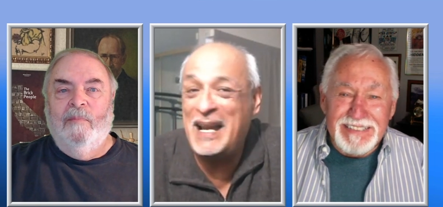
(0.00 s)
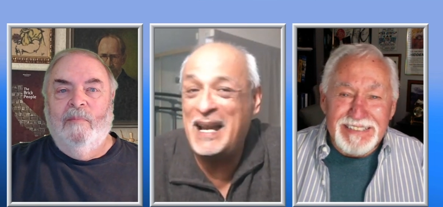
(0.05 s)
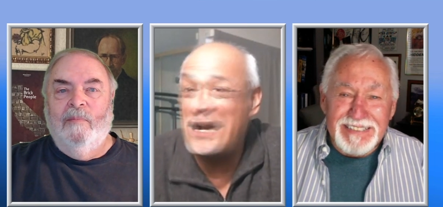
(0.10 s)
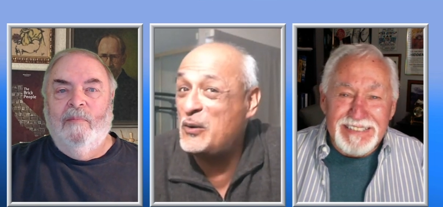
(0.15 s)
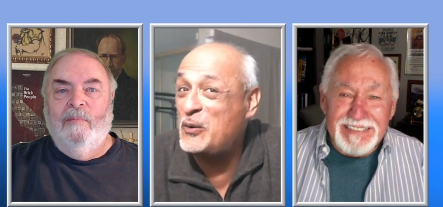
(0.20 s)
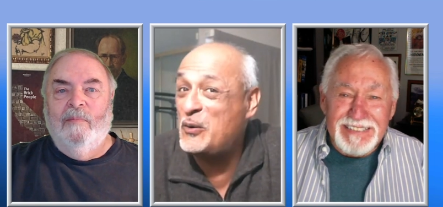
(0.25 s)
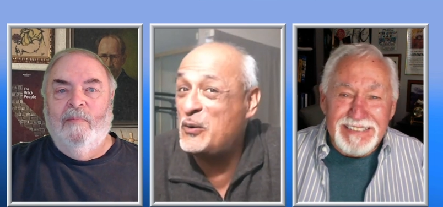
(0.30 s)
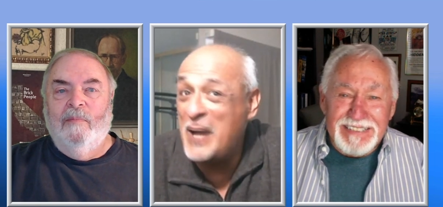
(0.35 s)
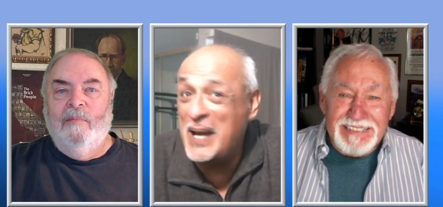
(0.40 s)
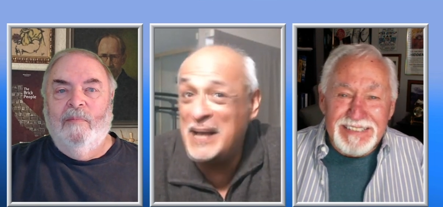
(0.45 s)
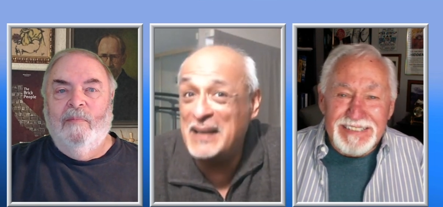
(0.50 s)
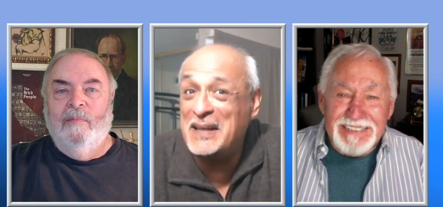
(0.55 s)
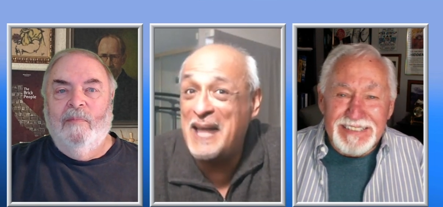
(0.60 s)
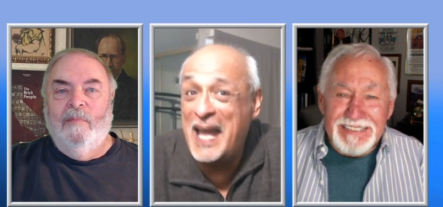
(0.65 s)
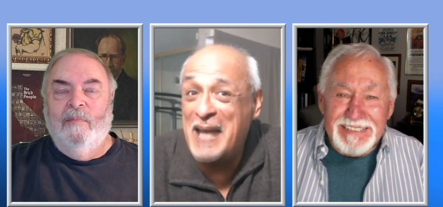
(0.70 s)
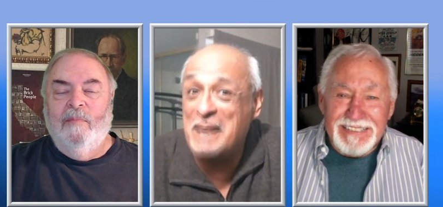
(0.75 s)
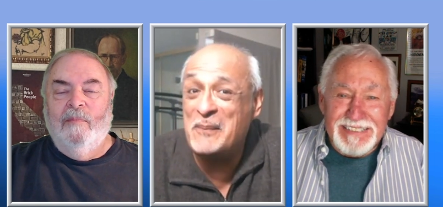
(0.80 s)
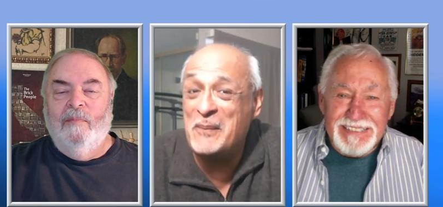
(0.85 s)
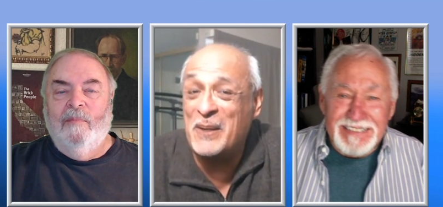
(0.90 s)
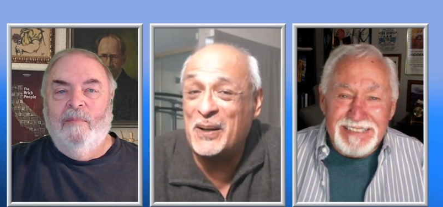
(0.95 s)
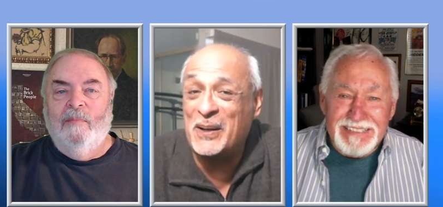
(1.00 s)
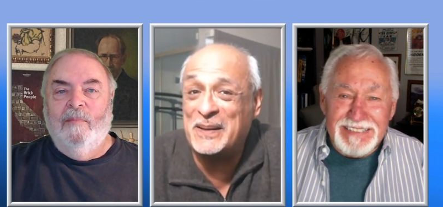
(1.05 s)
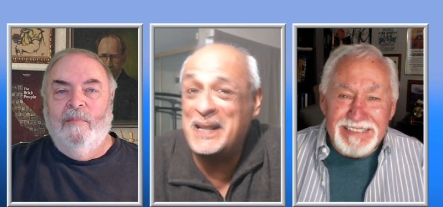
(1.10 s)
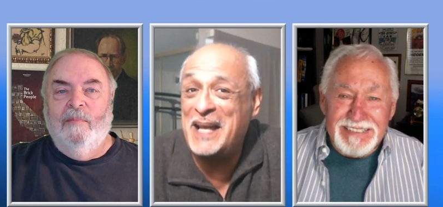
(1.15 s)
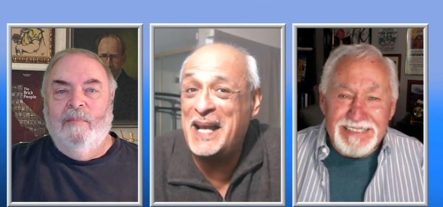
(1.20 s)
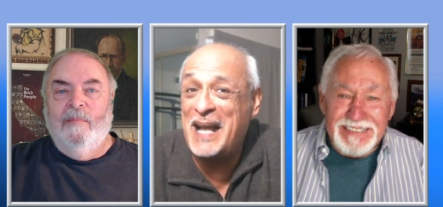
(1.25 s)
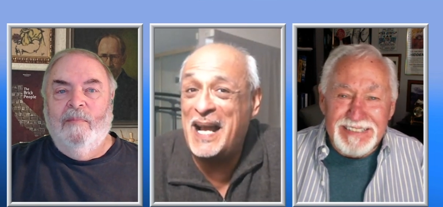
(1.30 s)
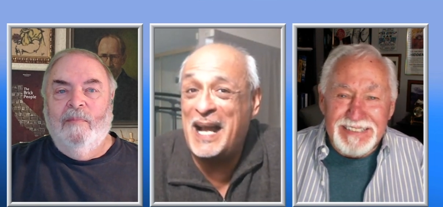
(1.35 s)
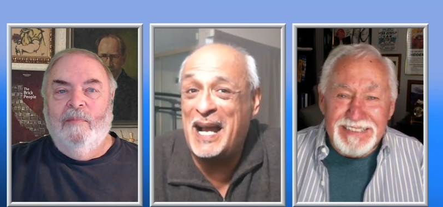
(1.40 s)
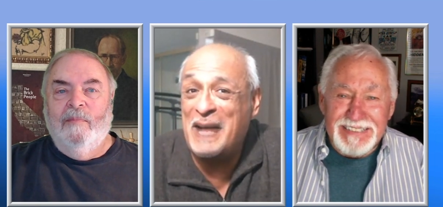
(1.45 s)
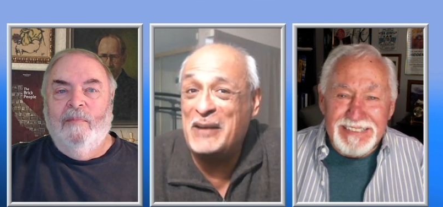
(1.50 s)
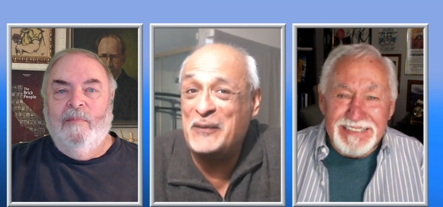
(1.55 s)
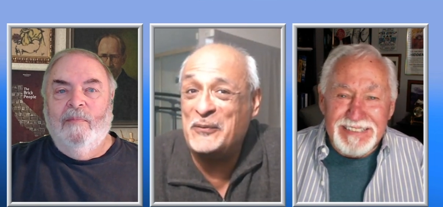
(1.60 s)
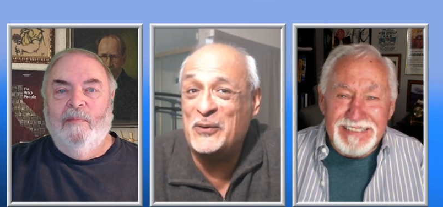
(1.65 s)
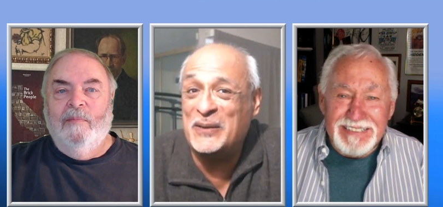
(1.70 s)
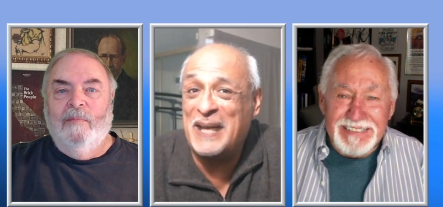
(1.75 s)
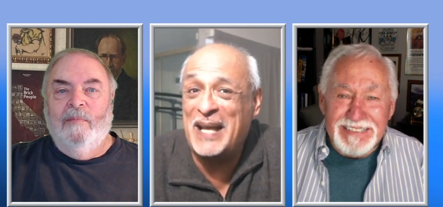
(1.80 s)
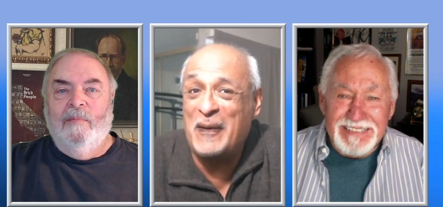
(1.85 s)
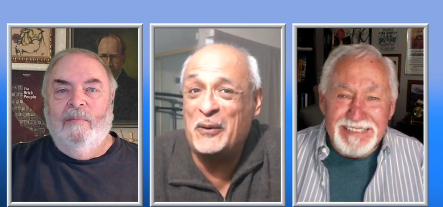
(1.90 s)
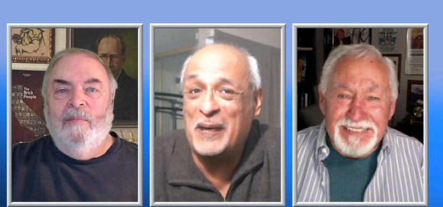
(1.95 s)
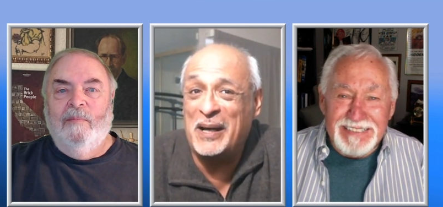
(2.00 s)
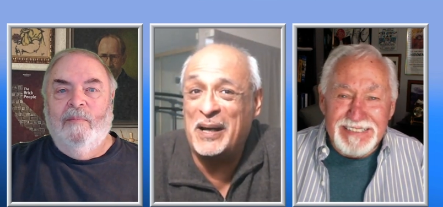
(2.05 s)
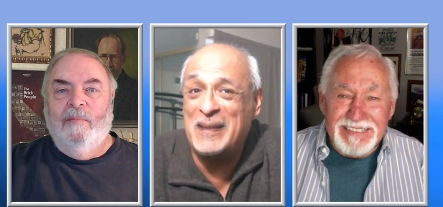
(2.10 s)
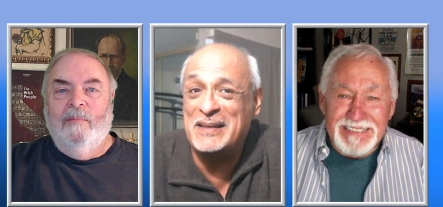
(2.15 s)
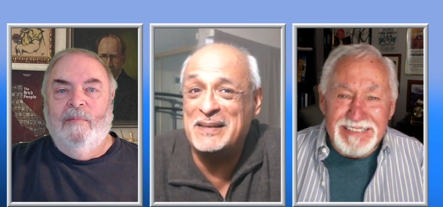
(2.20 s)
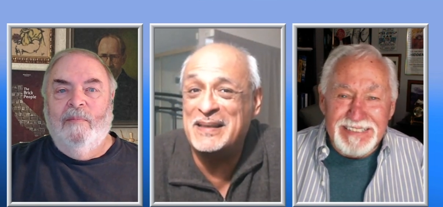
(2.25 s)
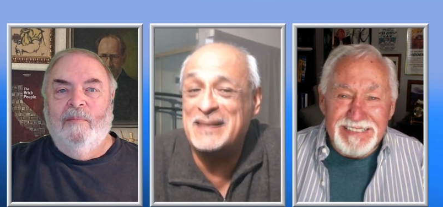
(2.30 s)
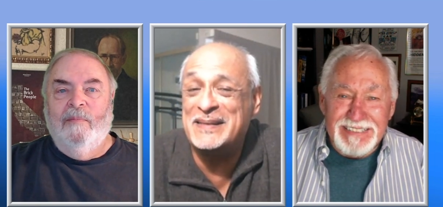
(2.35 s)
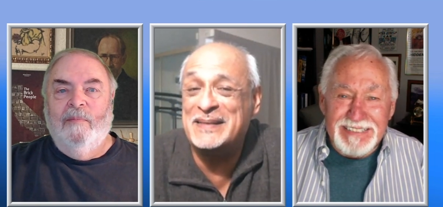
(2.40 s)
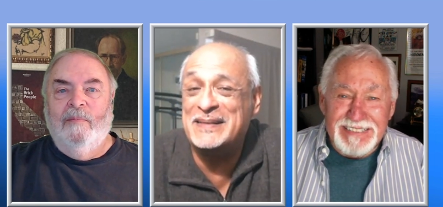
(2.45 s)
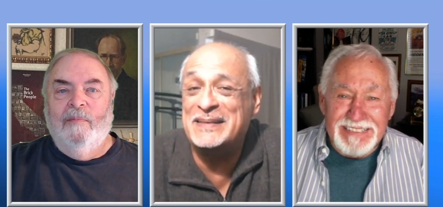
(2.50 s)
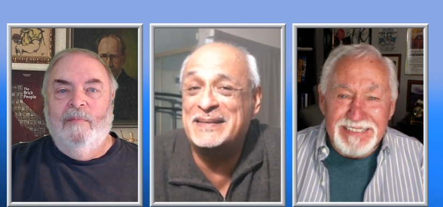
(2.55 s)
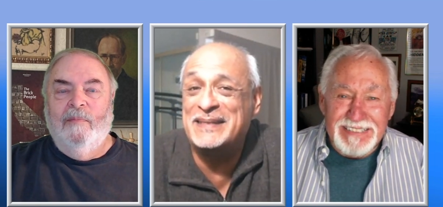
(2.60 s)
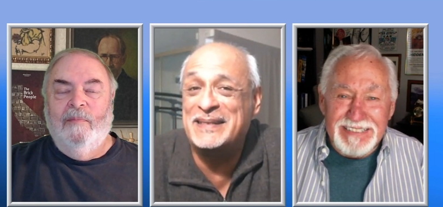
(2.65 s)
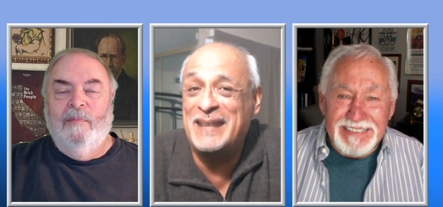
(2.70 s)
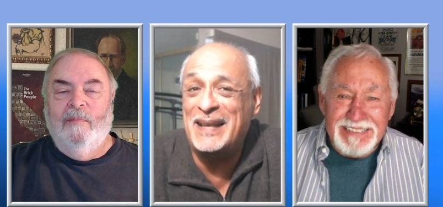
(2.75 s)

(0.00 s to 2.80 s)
Speaker 1: and a great landmark, the Eiffel Tower. It just